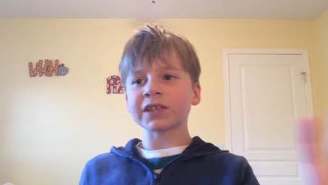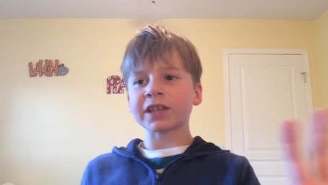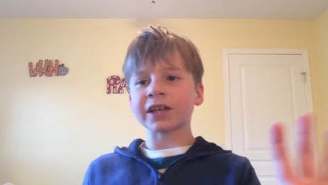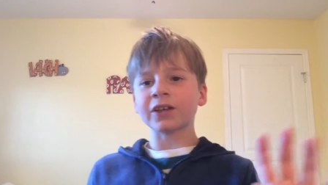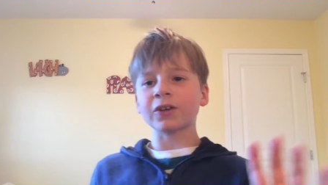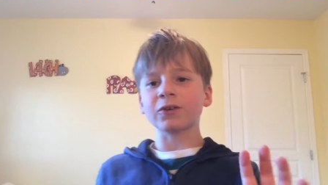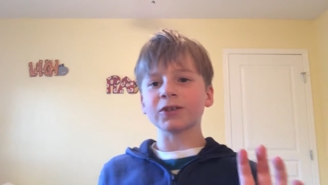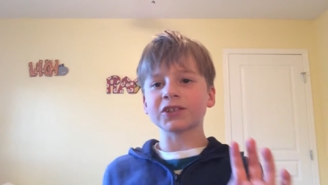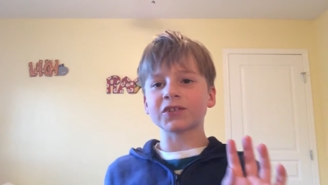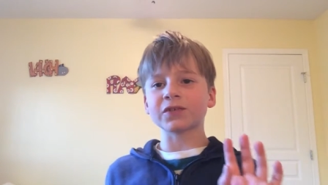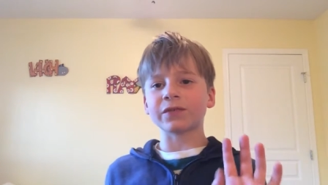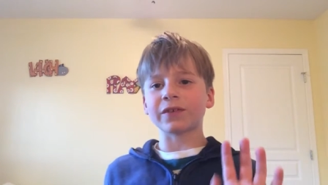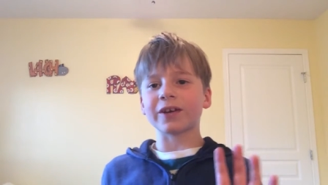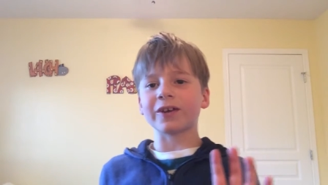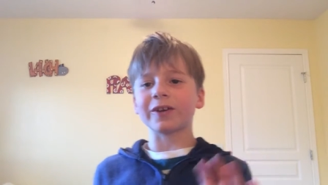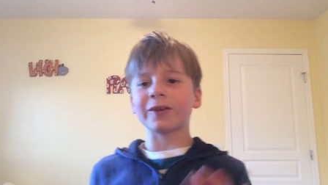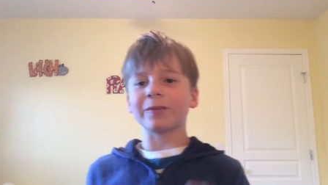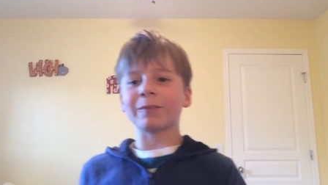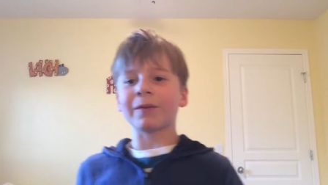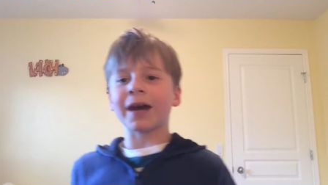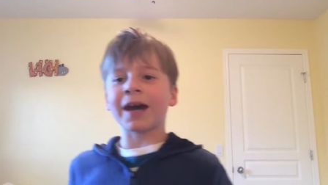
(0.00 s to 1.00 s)
I know it's
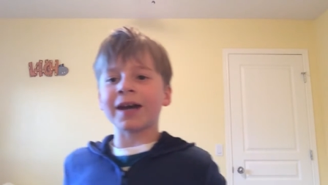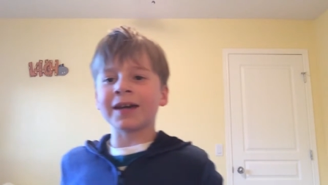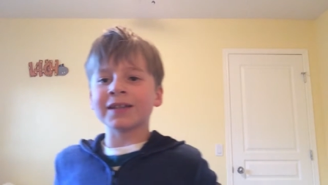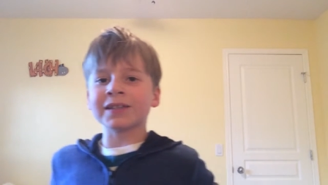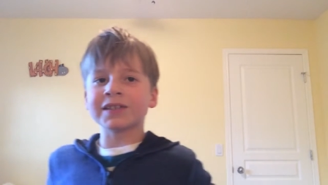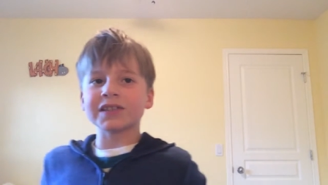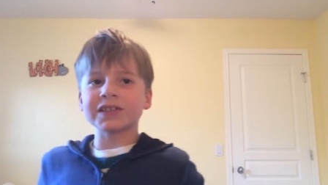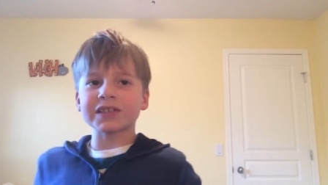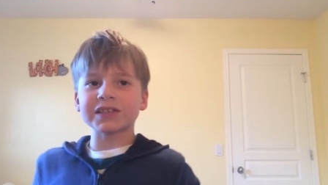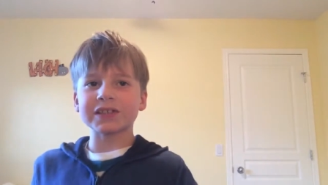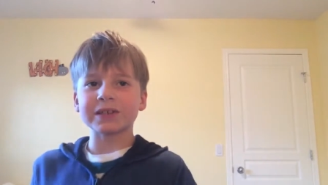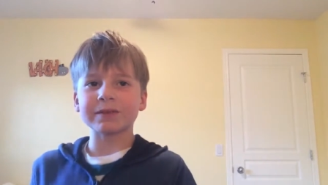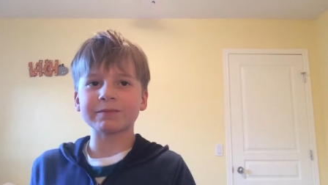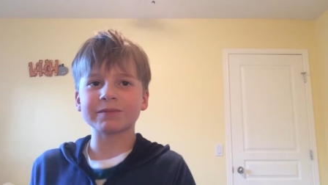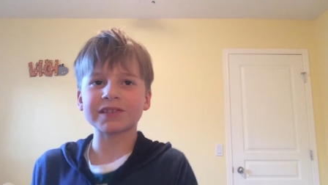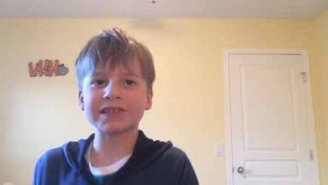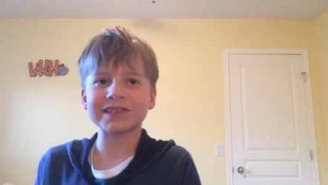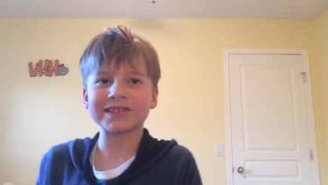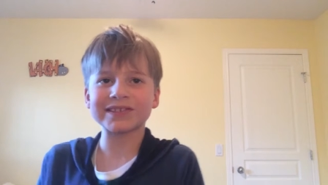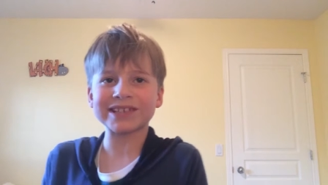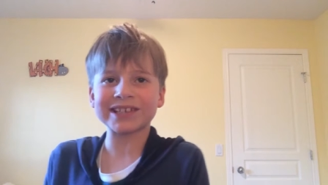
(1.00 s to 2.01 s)
very bad. It's because I'm
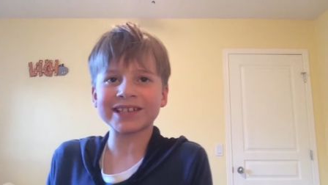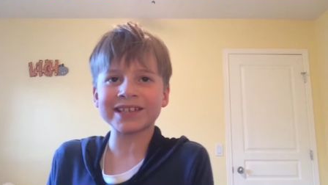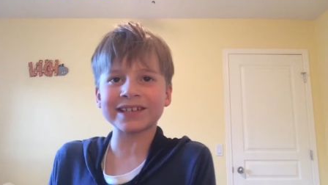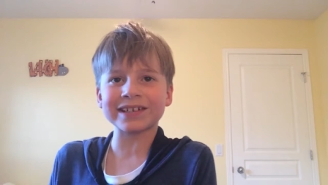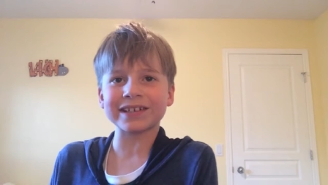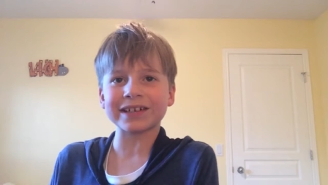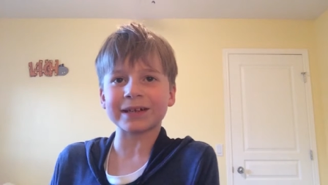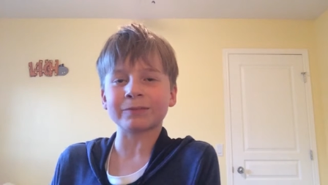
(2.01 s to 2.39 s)
sick.